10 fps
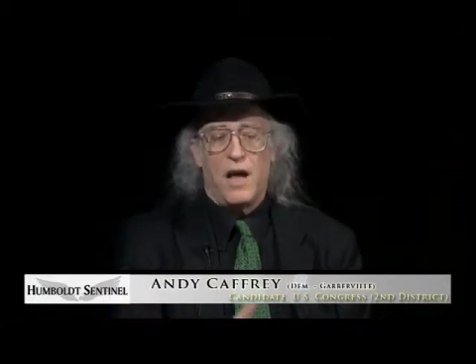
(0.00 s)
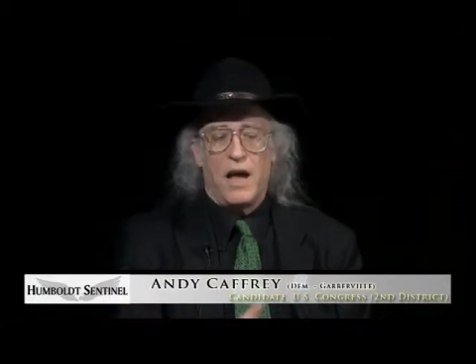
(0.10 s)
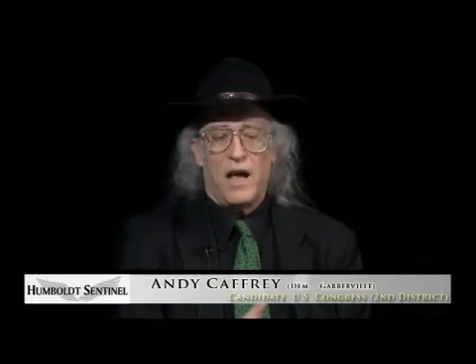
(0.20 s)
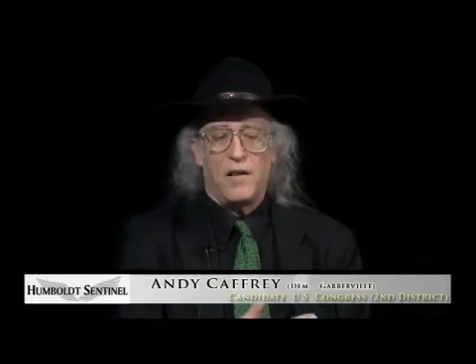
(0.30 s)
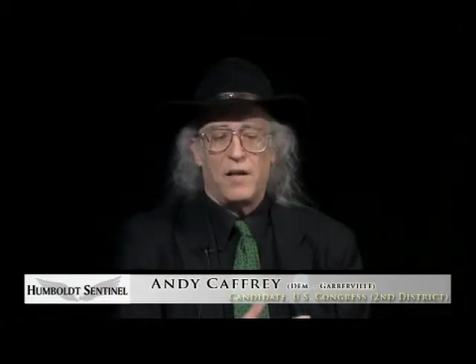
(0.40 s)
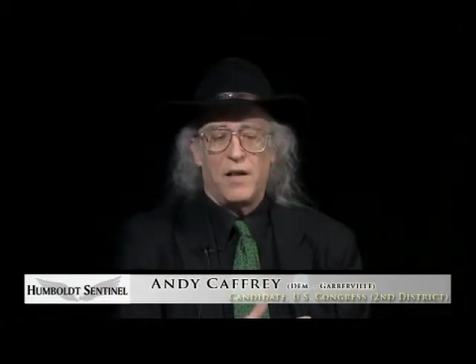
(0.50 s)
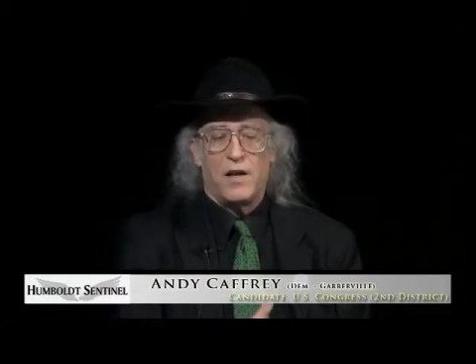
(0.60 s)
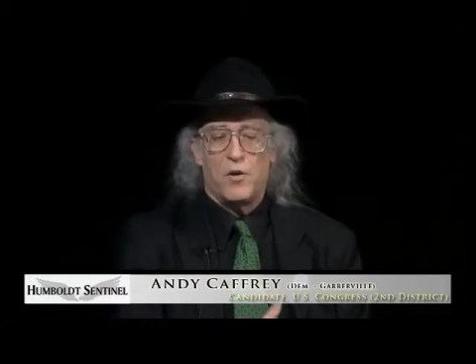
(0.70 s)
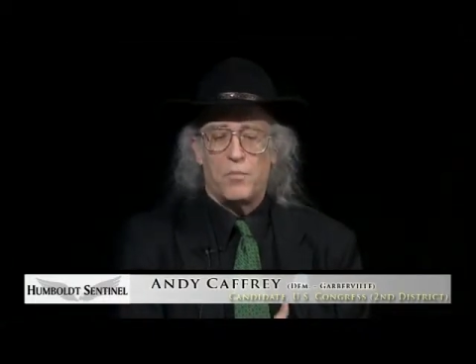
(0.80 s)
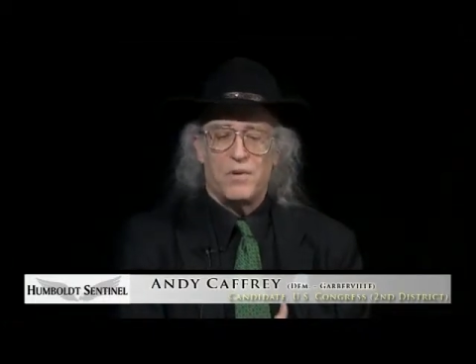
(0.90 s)
And they
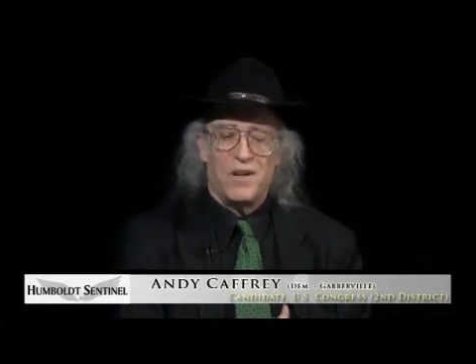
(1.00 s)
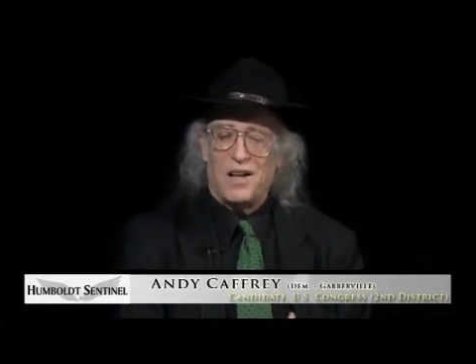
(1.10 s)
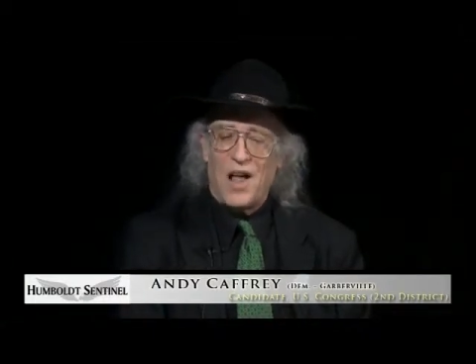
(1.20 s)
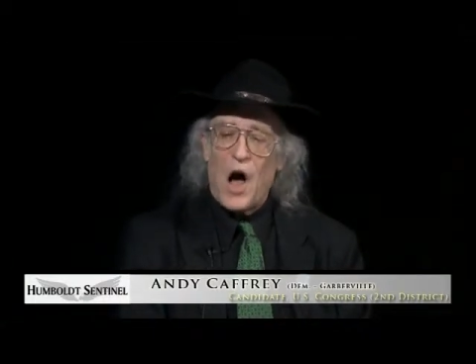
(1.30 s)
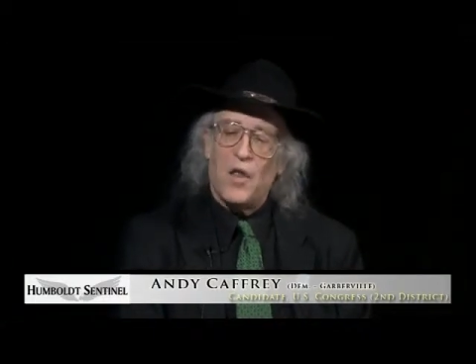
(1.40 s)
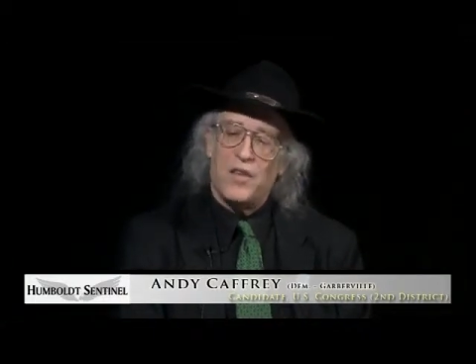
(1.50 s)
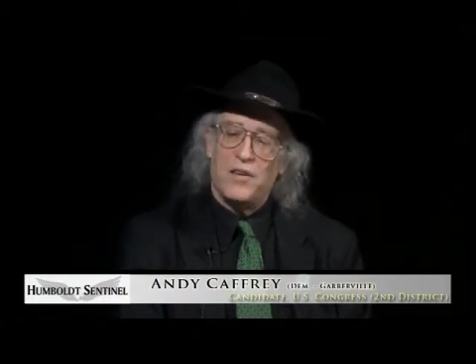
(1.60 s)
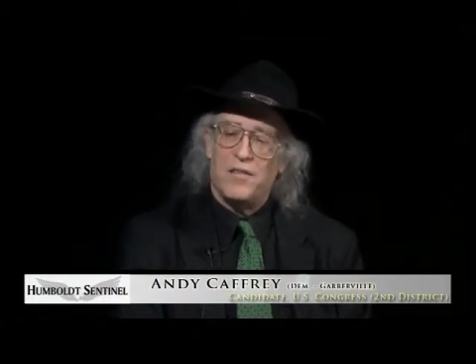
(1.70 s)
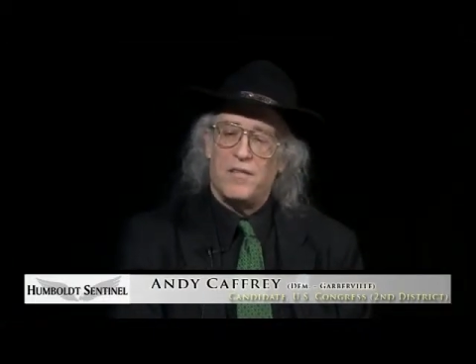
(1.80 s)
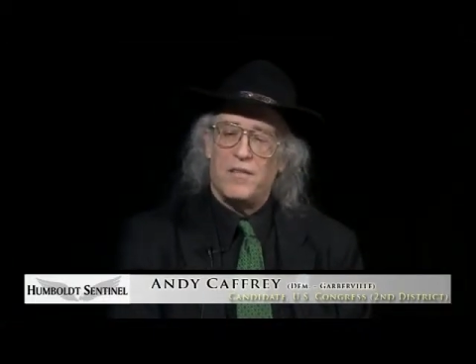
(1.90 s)
could allow
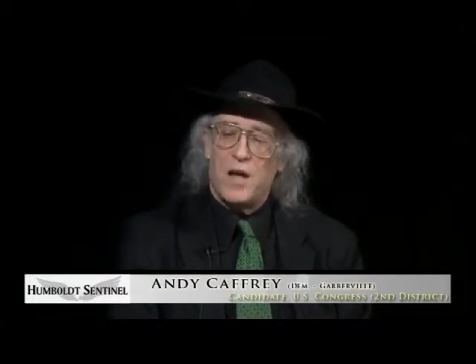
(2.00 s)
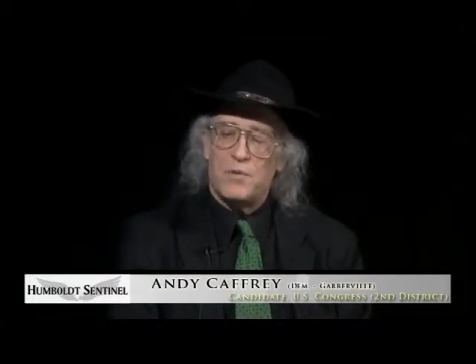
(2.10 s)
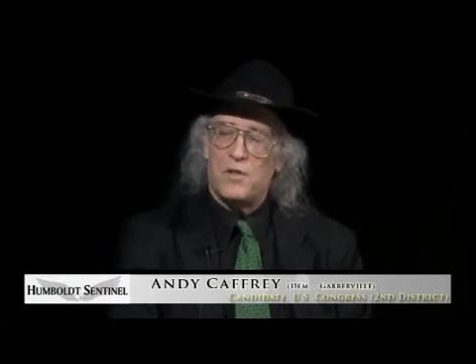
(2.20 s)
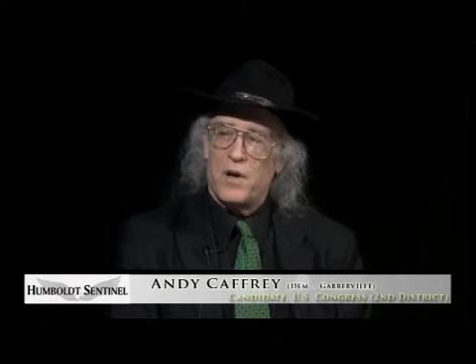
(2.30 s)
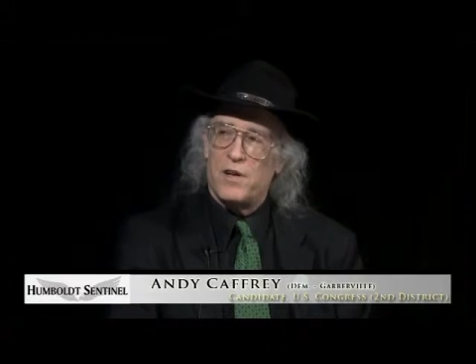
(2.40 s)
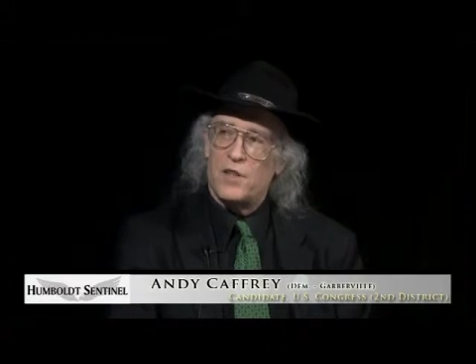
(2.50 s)
the demonstrators